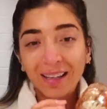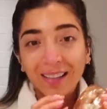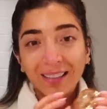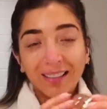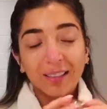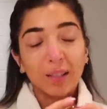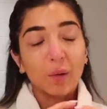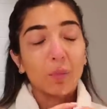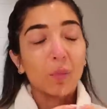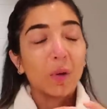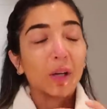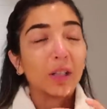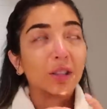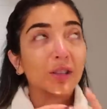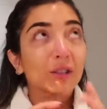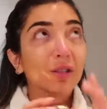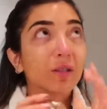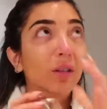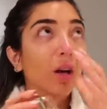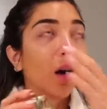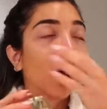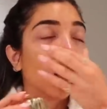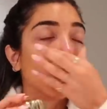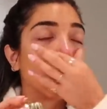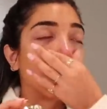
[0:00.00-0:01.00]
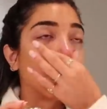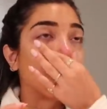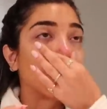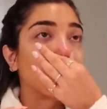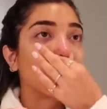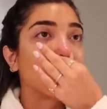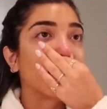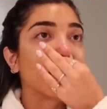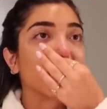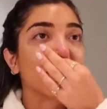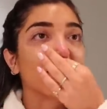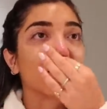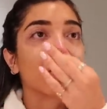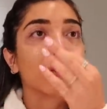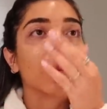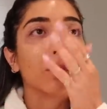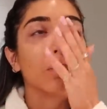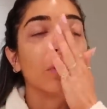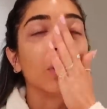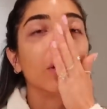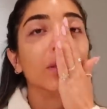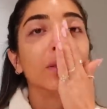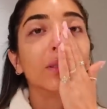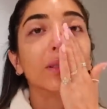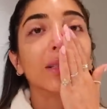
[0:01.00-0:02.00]
somewhere uh, like one of the
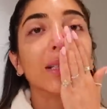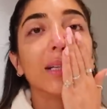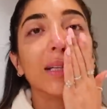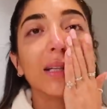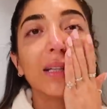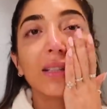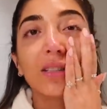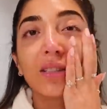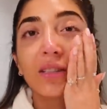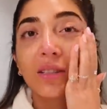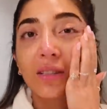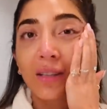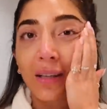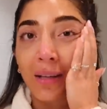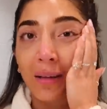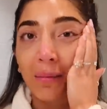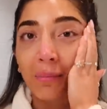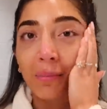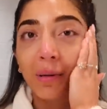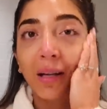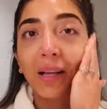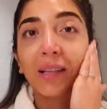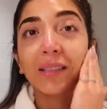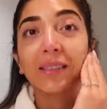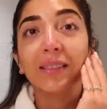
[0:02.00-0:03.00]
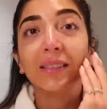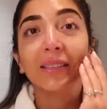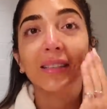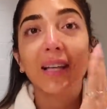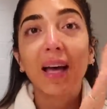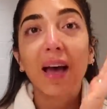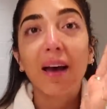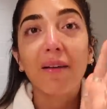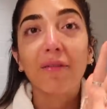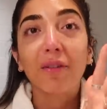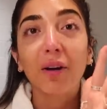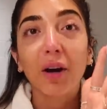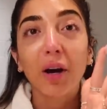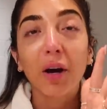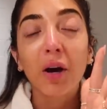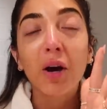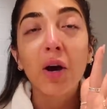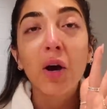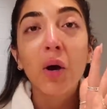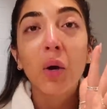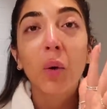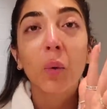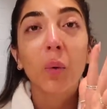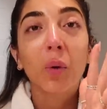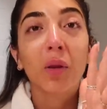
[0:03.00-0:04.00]
most delicious looking places
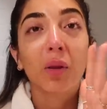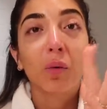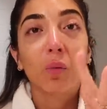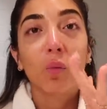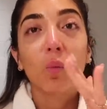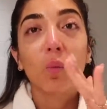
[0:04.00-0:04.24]
ever with a